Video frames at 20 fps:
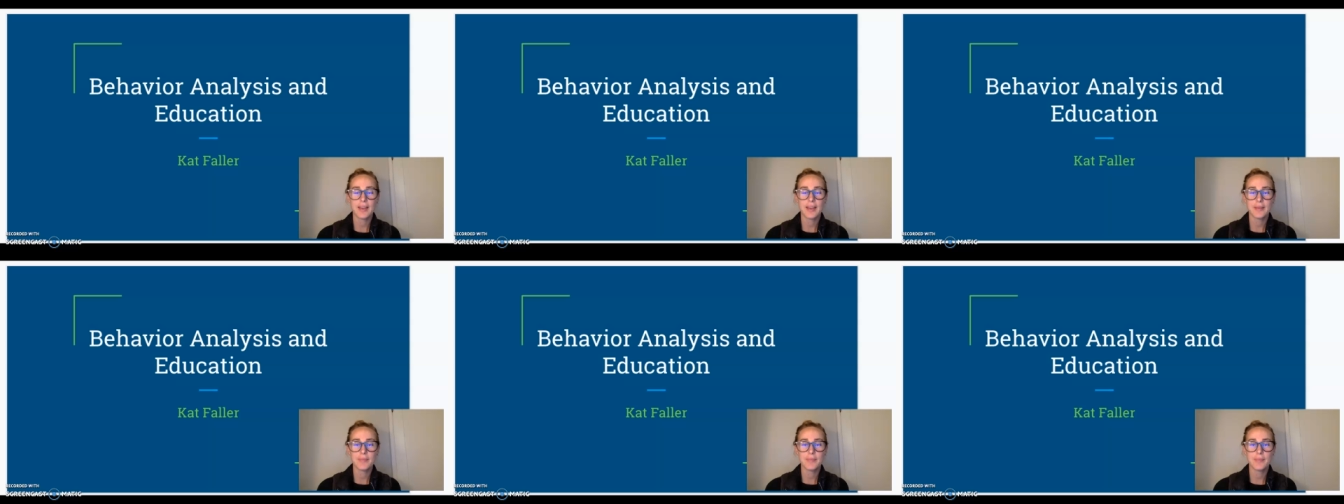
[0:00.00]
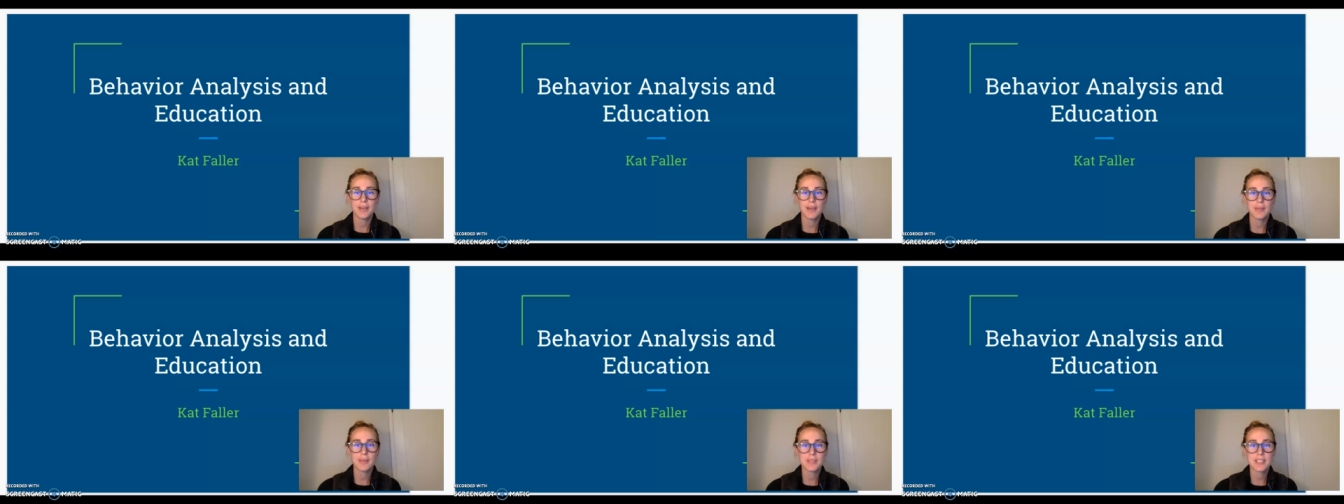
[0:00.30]

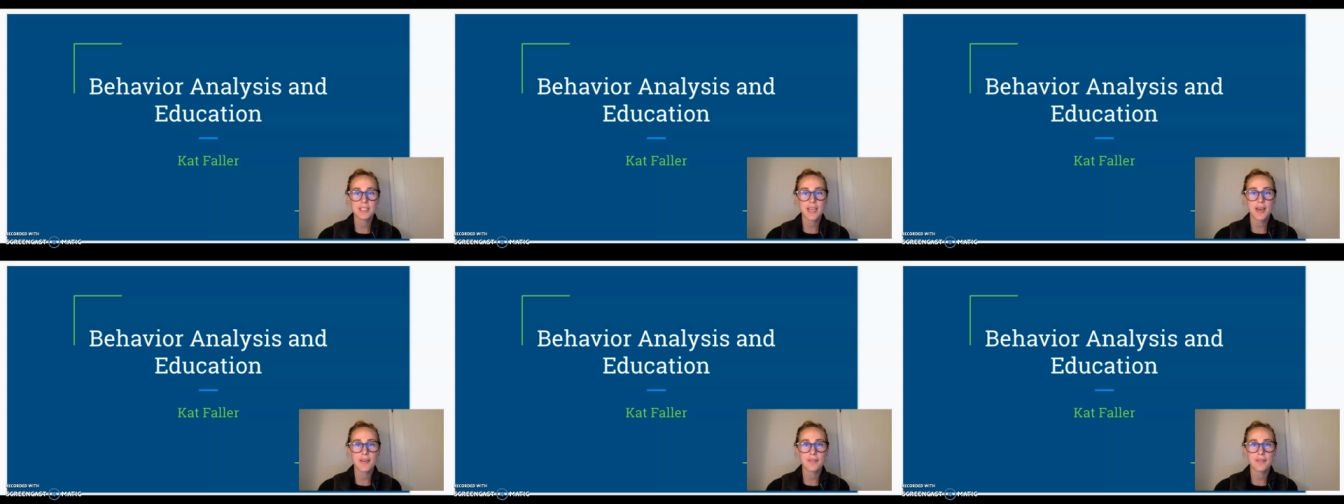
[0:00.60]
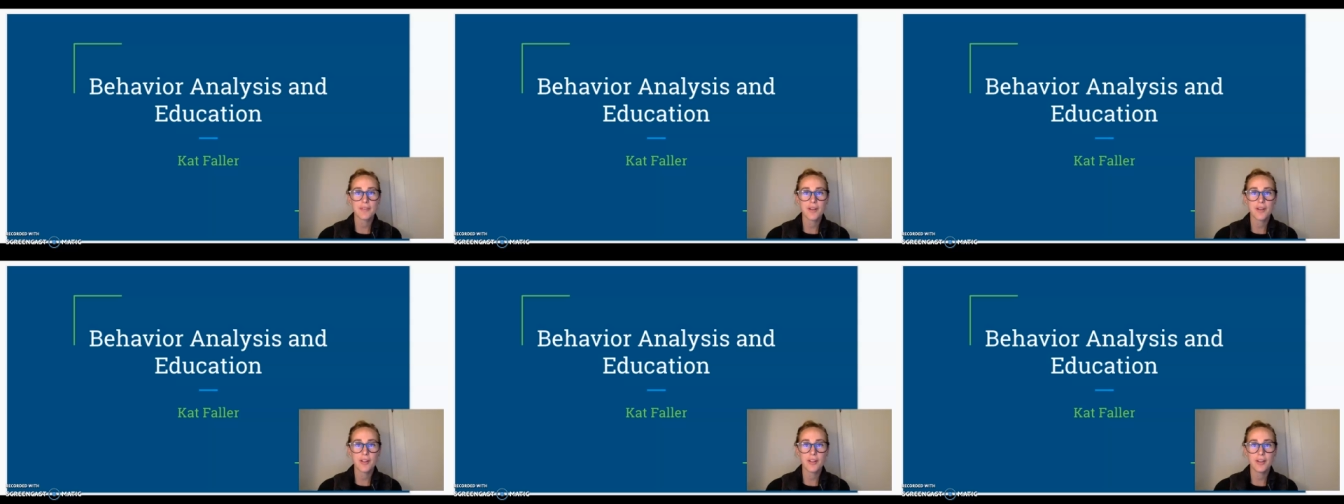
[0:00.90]
my name is Kat
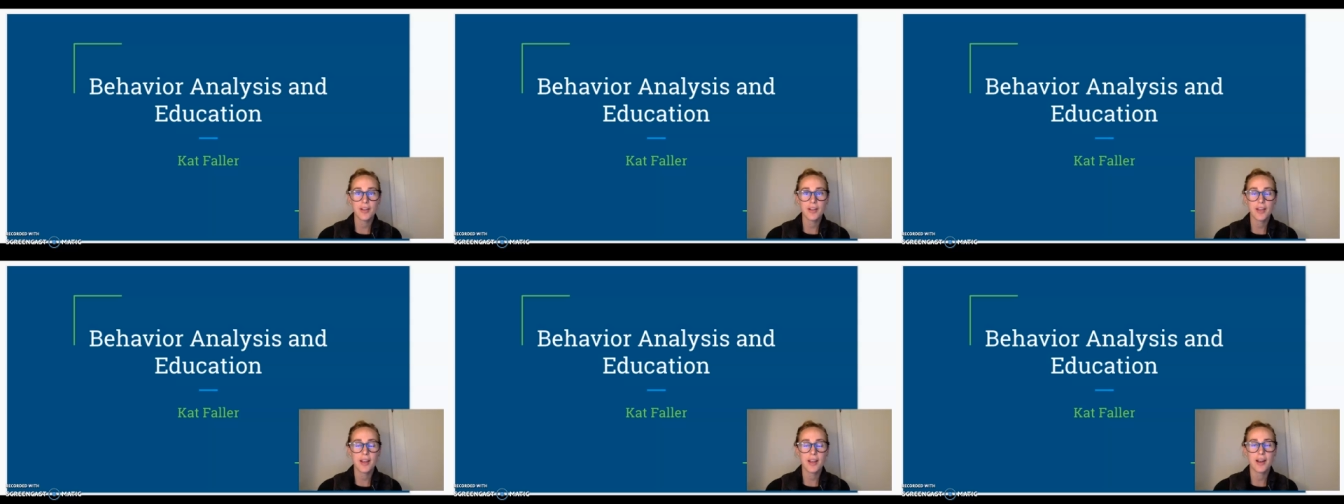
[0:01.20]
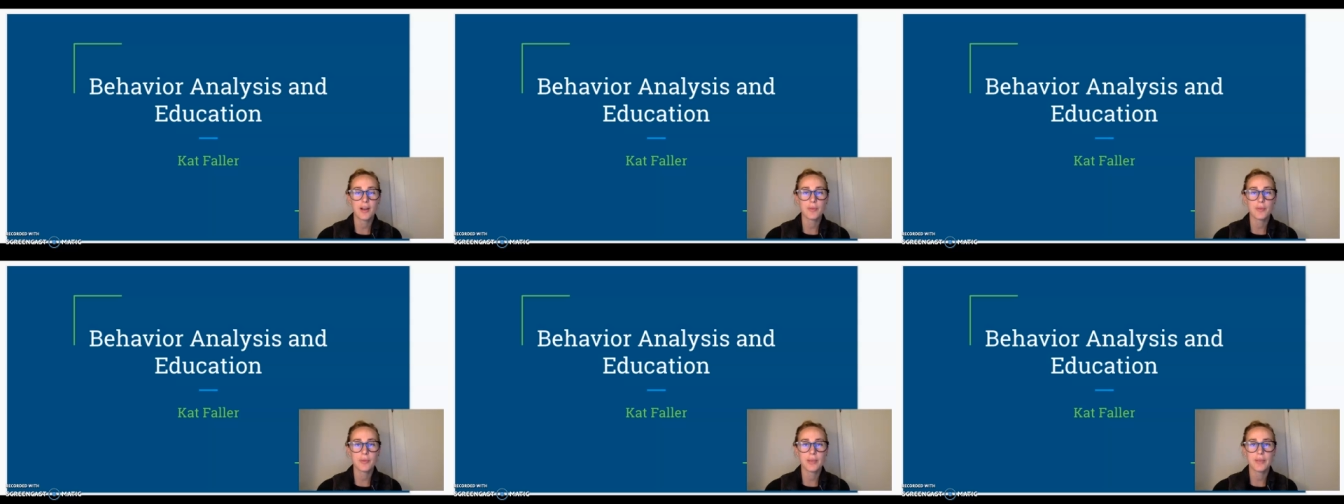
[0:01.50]
Faller, and
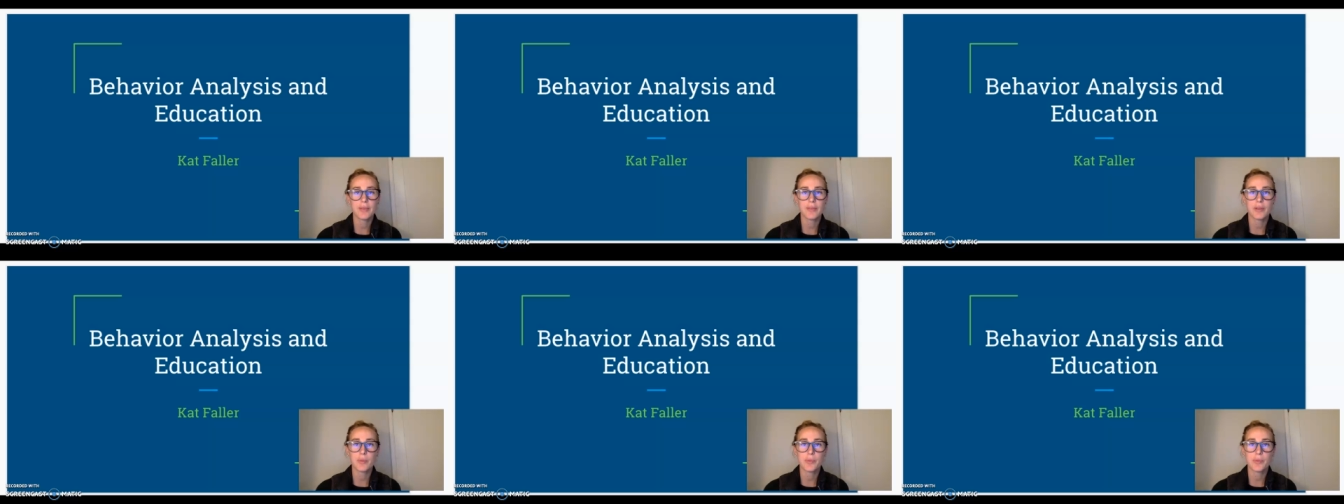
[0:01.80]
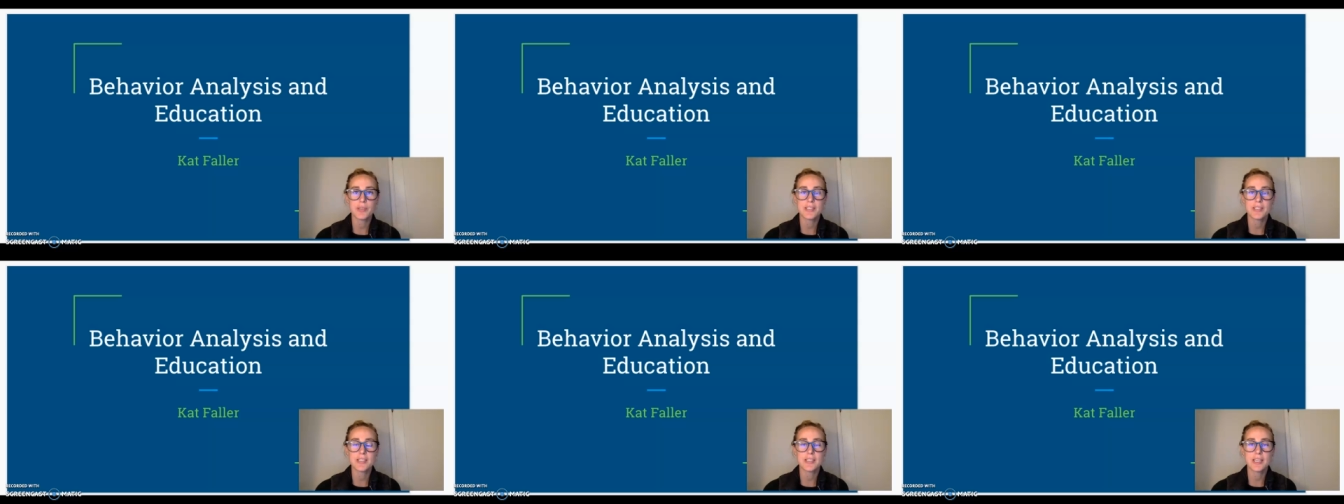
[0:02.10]
I'll be giving a
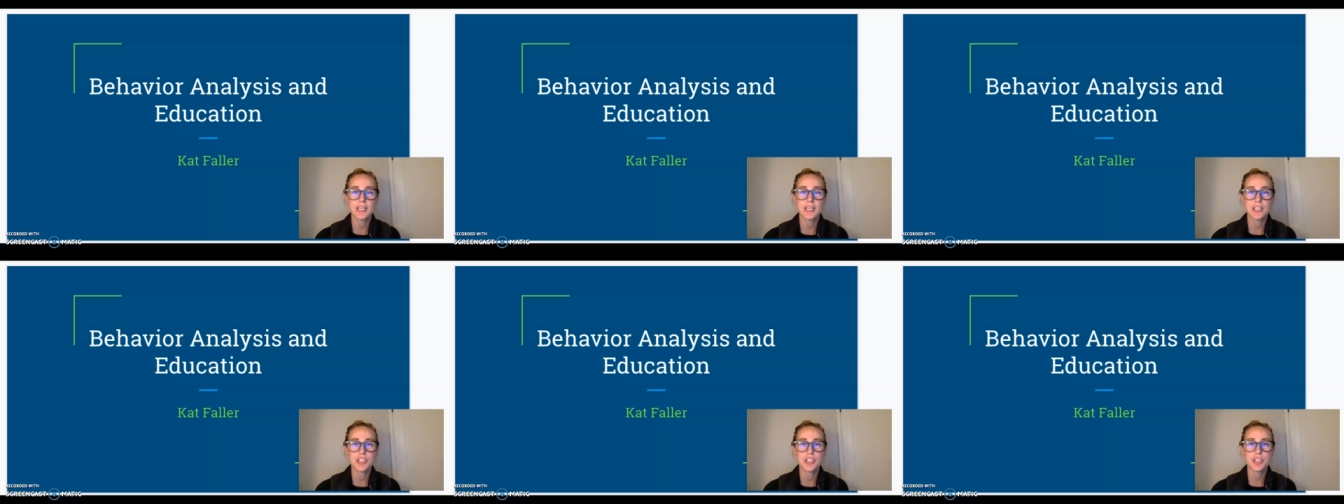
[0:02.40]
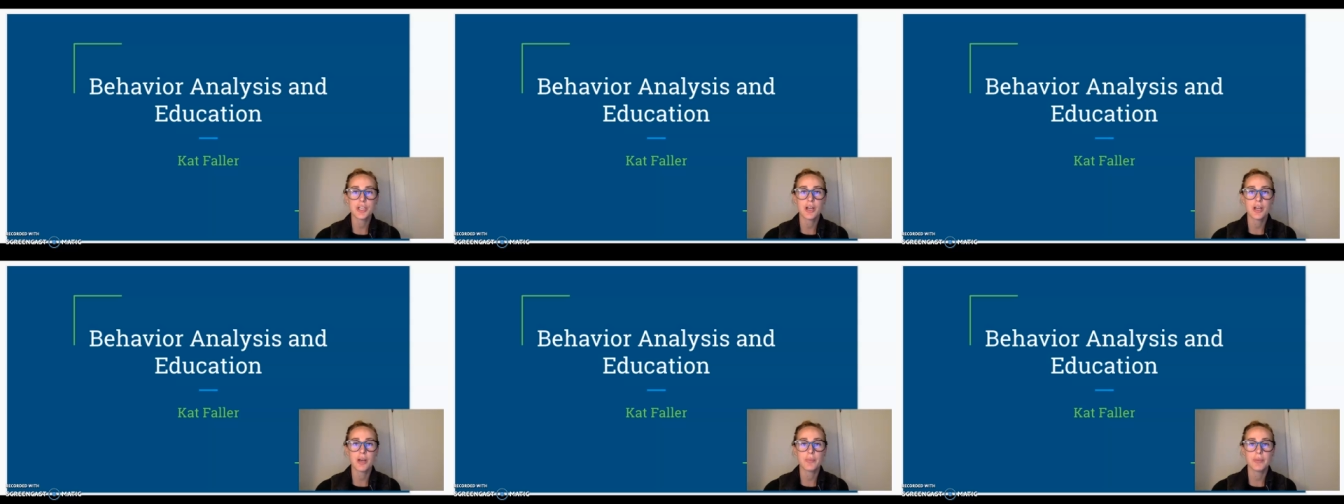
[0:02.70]

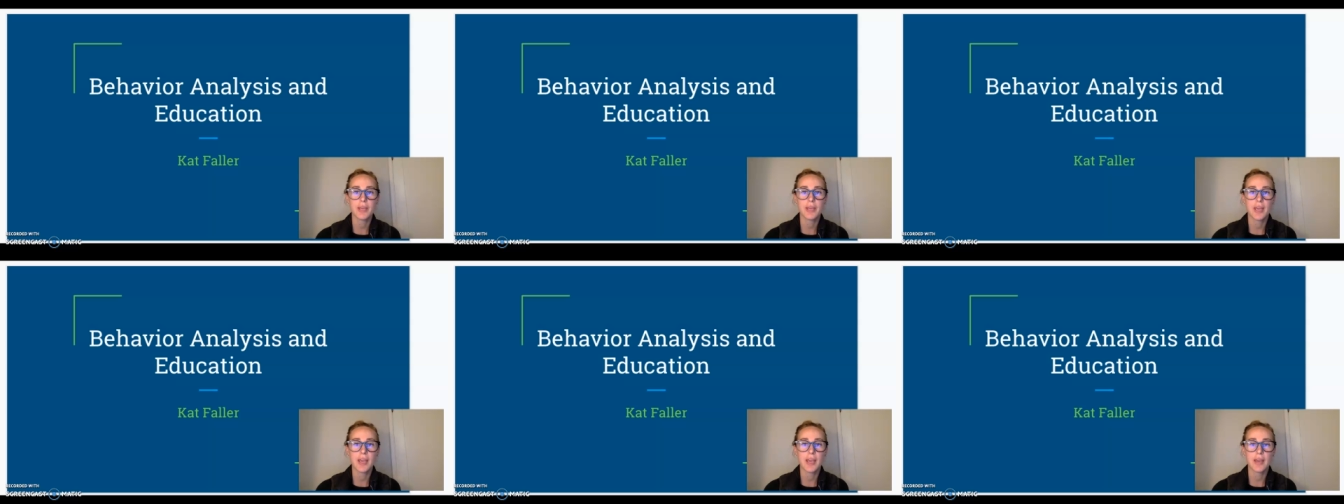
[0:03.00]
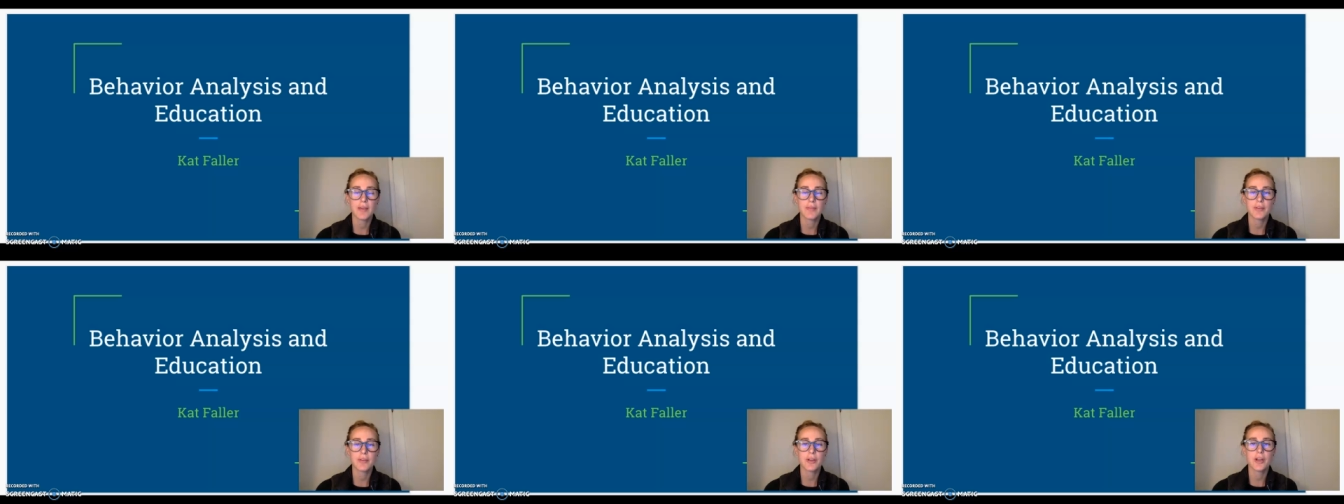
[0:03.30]
presentation on
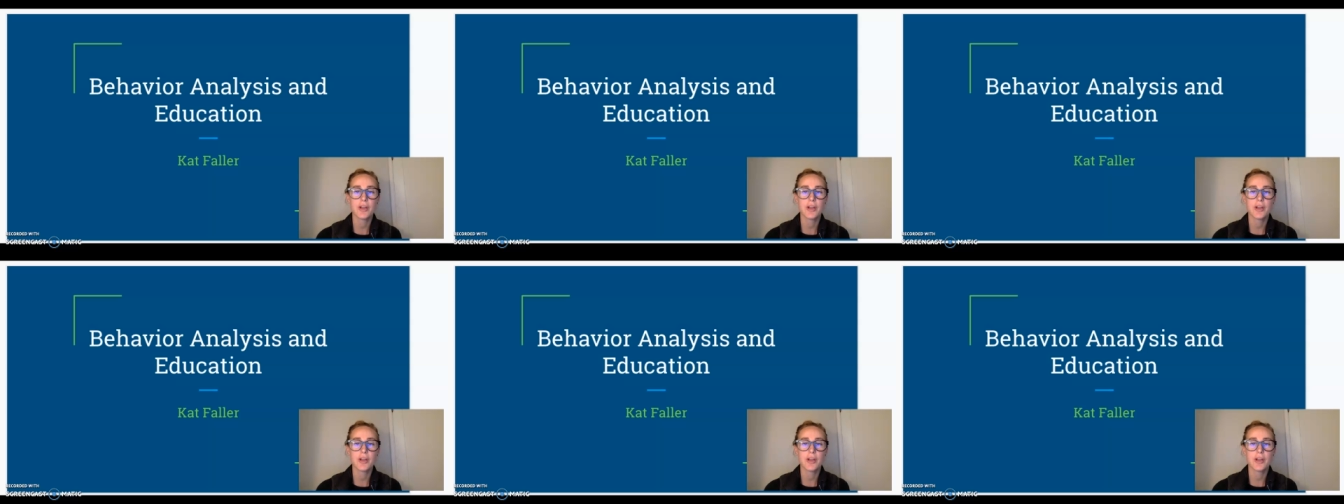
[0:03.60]
behavior